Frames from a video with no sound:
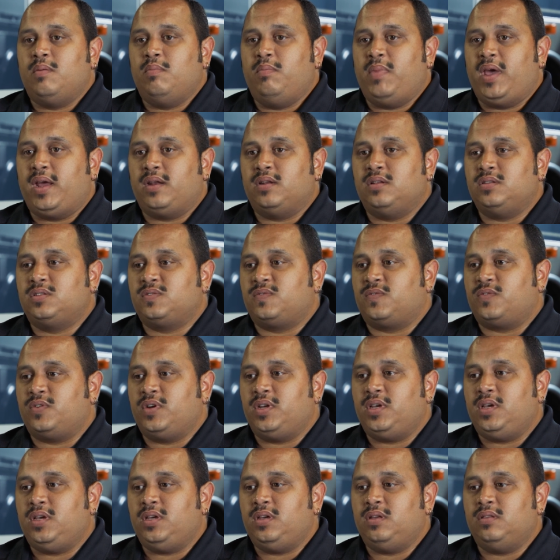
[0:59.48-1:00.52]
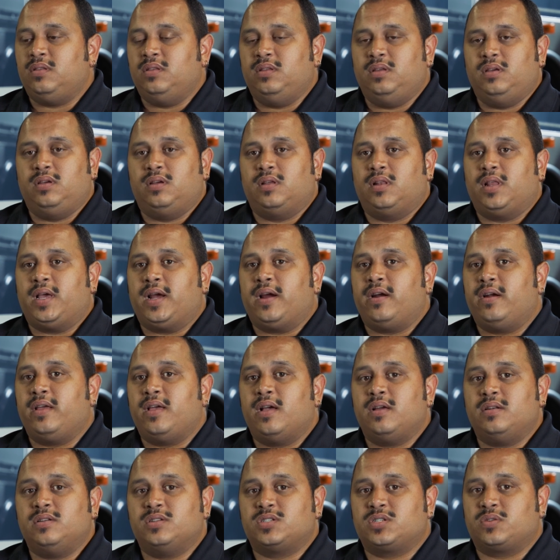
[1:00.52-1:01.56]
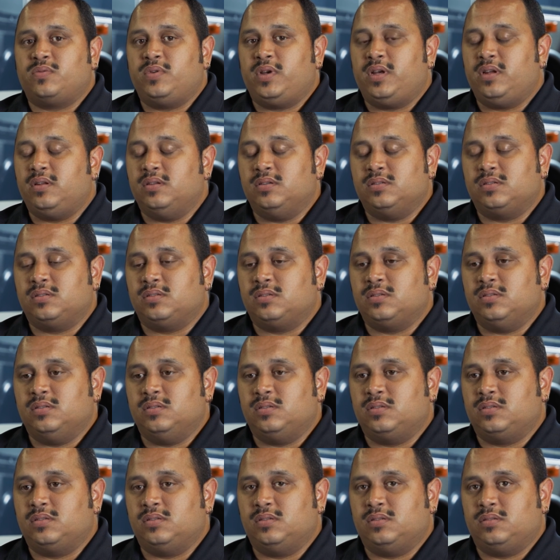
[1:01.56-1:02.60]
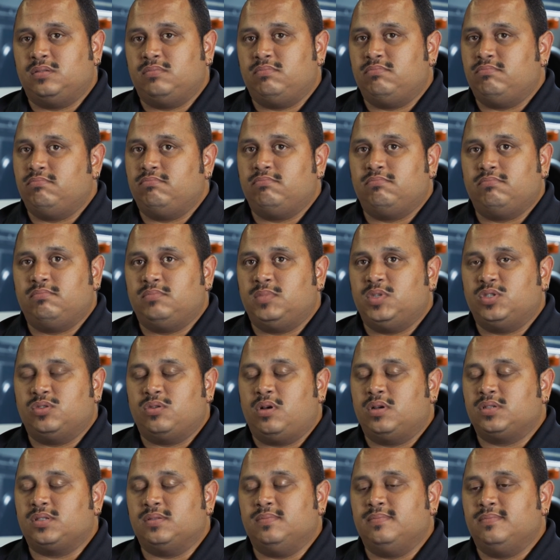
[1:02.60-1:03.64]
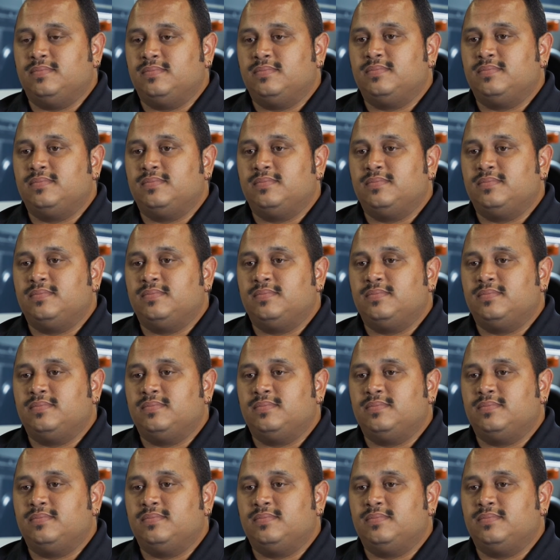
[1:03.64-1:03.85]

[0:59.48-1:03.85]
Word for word: maintenance free. The clarity on the screen is, is, is it's awesome.